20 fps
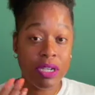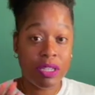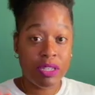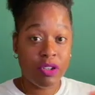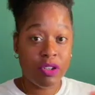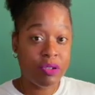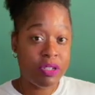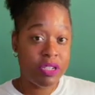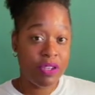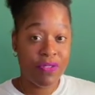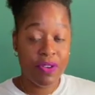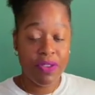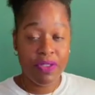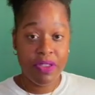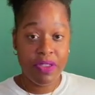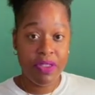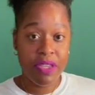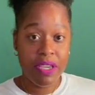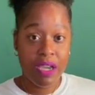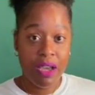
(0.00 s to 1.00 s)
little different
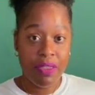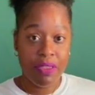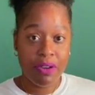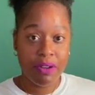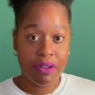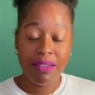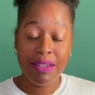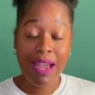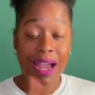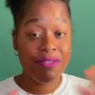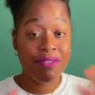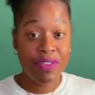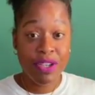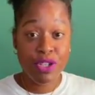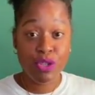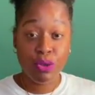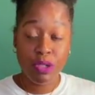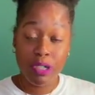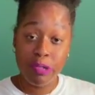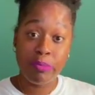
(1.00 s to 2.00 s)
than the other, not
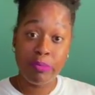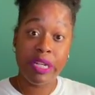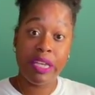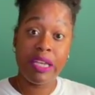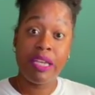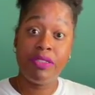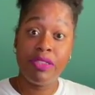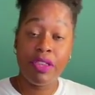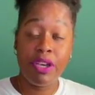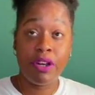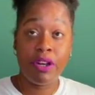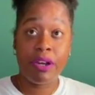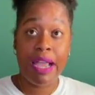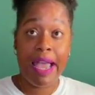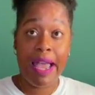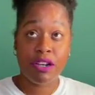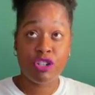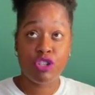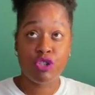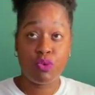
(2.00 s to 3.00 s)
visually, but in their
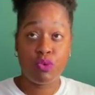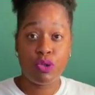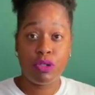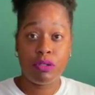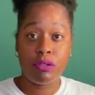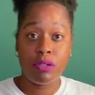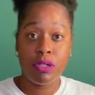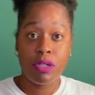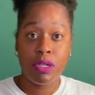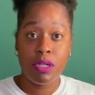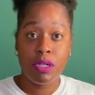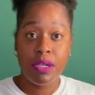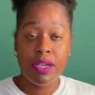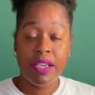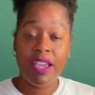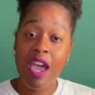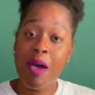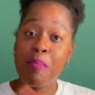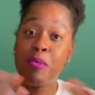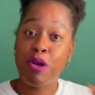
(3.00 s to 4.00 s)
actual
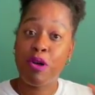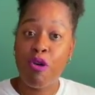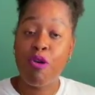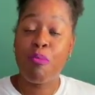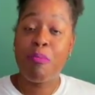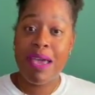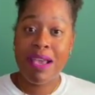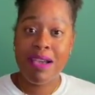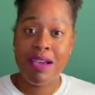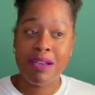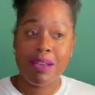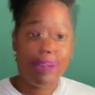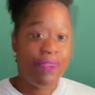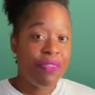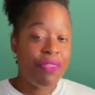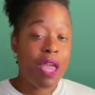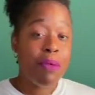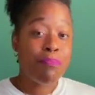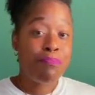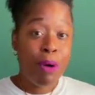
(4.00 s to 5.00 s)
chemical makeup.
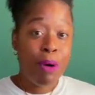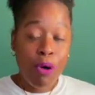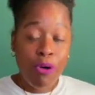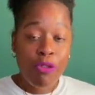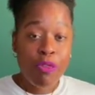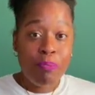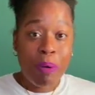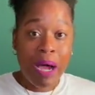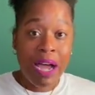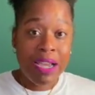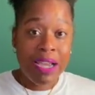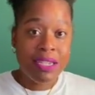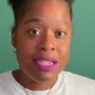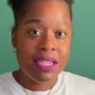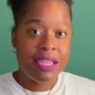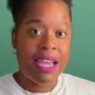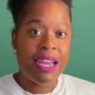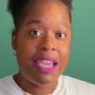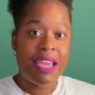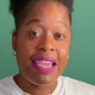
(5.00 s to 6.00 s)
They both bind to
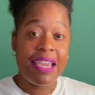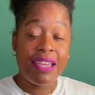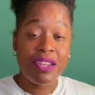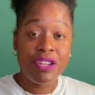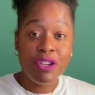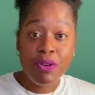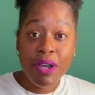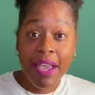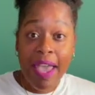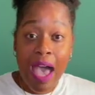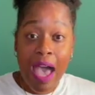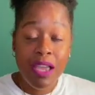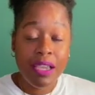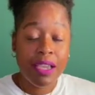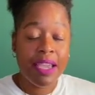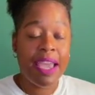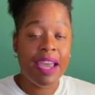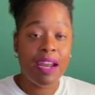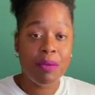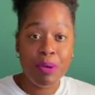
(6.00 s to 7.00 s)
that
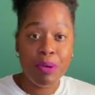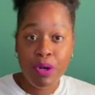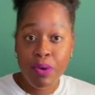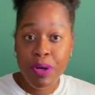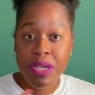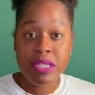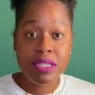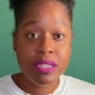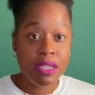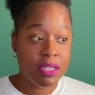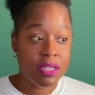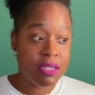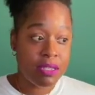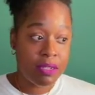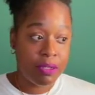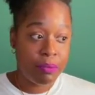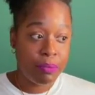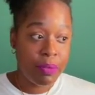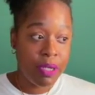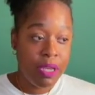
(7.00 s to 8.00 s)
endocannabinoid
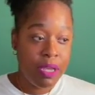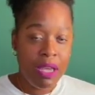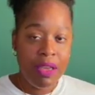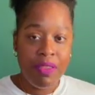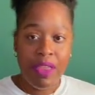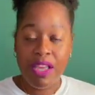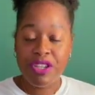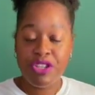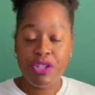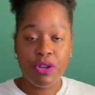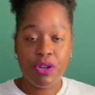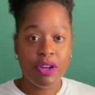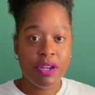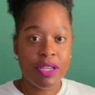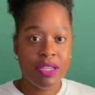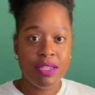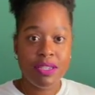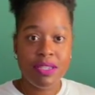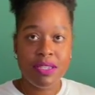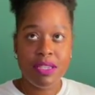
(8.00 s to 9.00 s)
system that you're
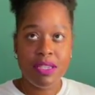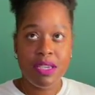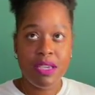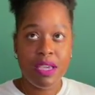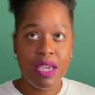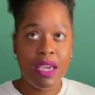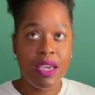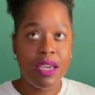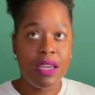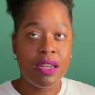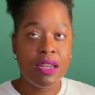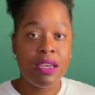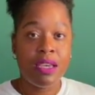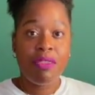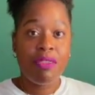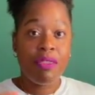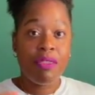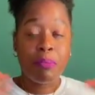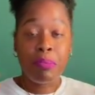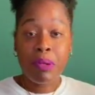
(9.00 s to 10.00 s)
going to see in
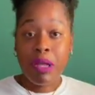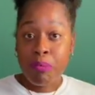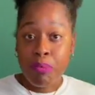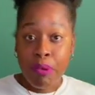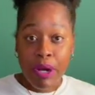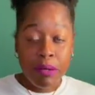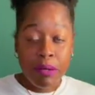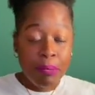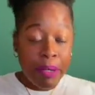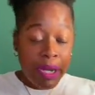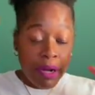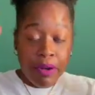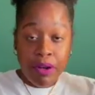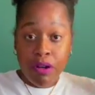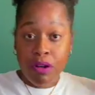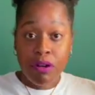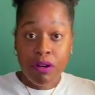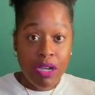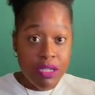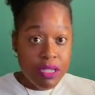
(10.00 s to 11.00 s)
the blood-brain barrier,
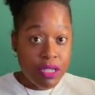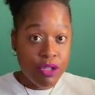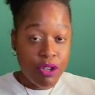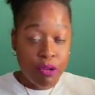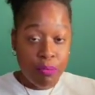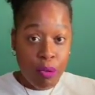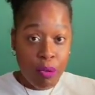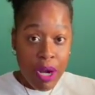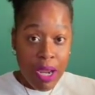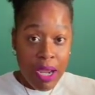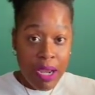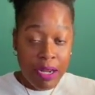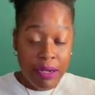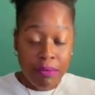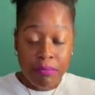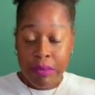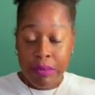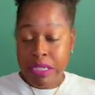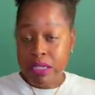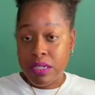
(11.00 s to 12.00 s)
crossing your
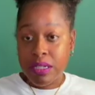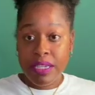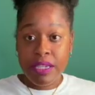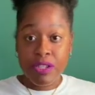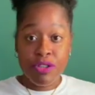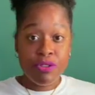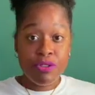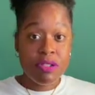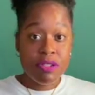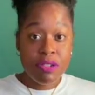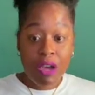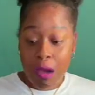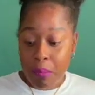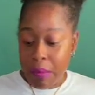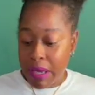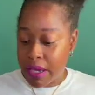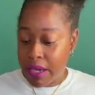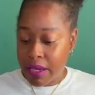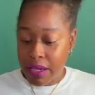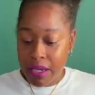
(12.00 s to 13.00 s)
brain, mentally in your
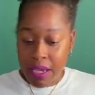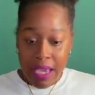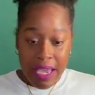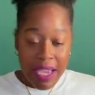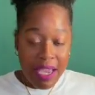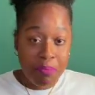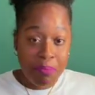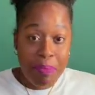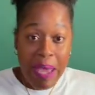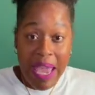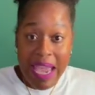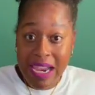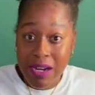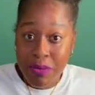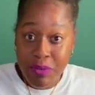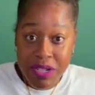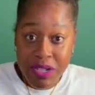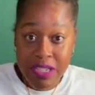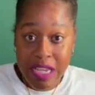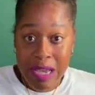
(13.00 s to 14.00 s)
stomach, and pain
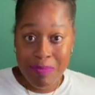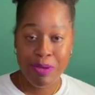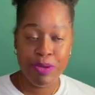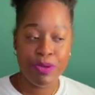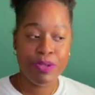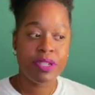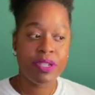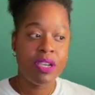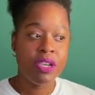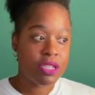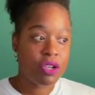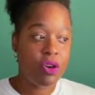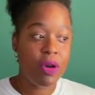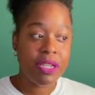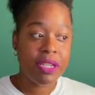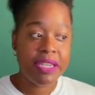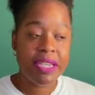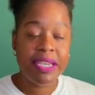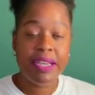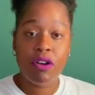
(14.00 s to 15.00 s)
receptors. It's
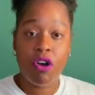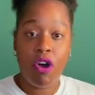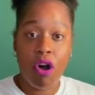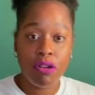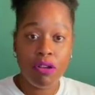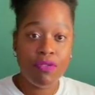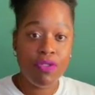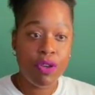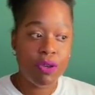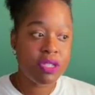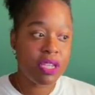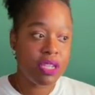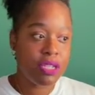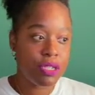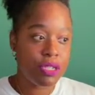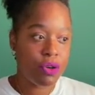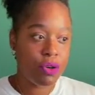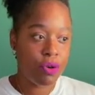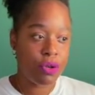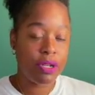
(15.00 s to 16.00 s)
going to hit all of those in
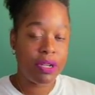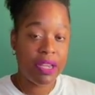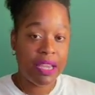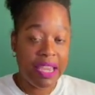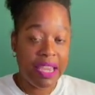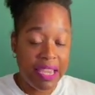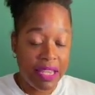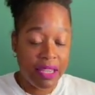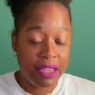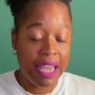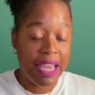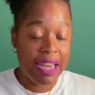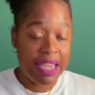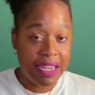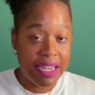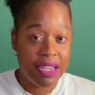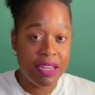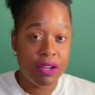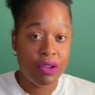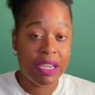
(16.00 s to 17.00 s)
that
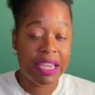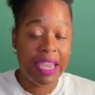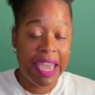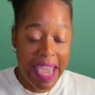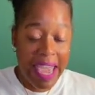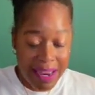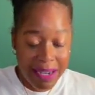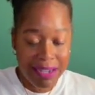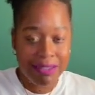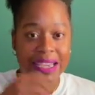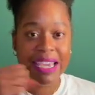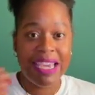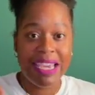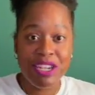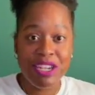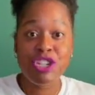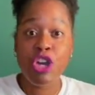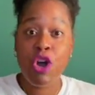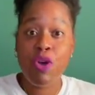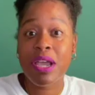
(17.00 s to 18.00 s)

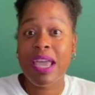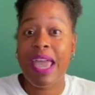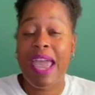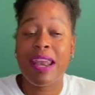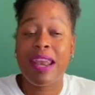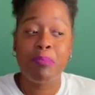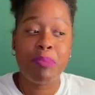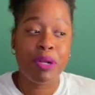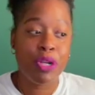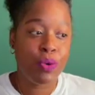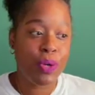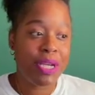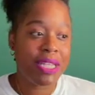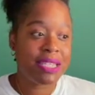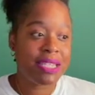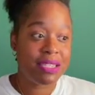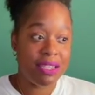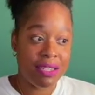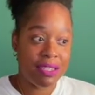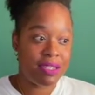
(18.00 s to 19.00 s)
endocannabinoid
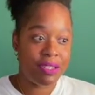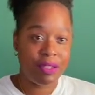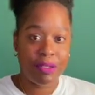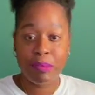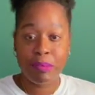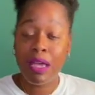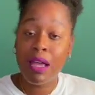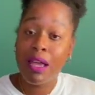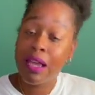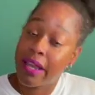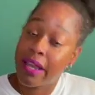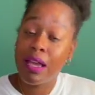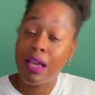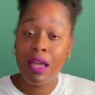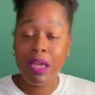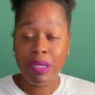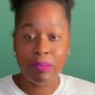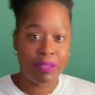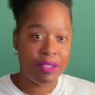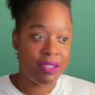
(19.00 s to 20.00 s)
system.
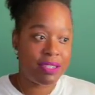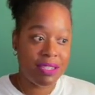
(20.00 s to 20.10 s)
Can